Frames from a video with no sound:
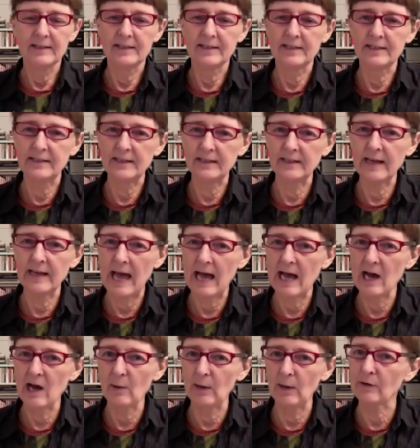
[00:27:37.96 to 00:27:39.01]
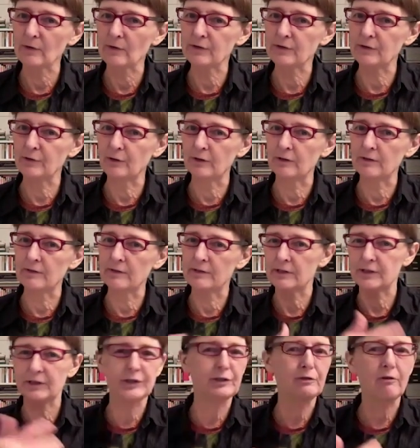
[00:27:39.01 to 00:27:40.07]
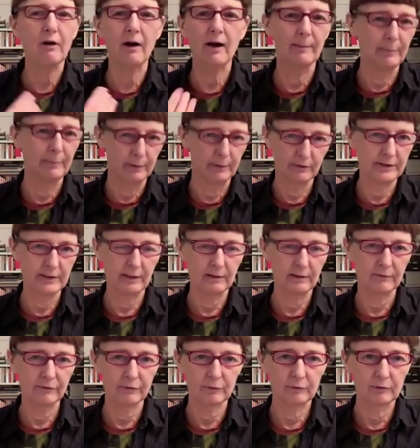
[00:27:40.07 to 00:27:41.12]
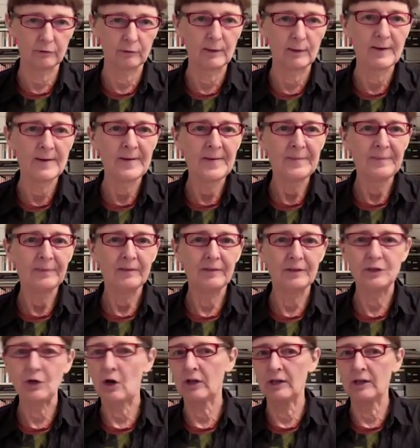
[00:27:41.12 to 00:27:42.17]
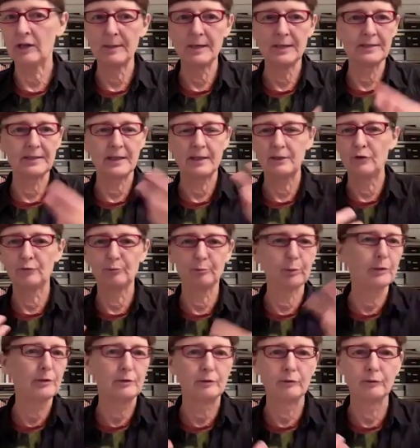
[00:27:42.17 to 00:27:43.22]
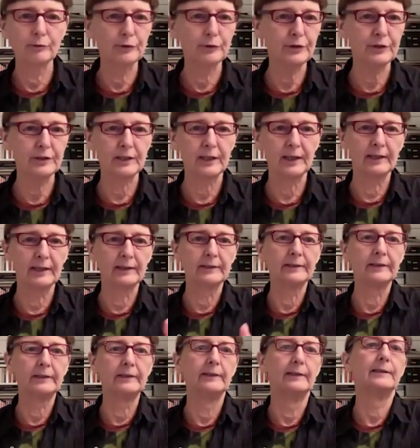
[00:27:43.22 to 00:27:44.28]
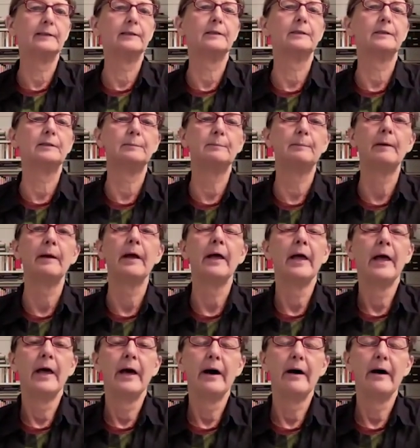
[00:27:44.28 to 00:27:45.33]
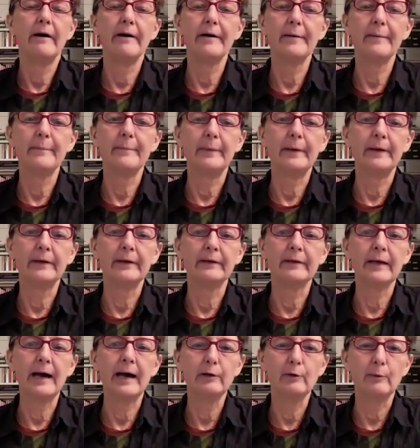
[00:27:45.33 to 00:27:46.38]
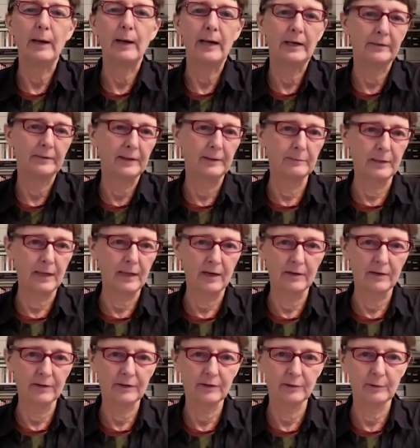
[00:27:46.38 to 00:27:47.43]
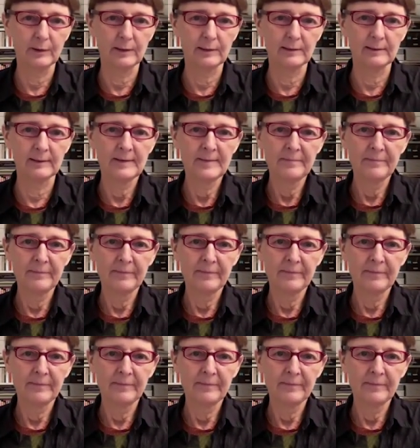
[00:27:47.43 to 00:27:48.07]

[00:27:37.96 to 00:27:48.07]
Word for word: to see how else you can describe yourself through the documents that you've produced and um, um, and how you edit them down to a,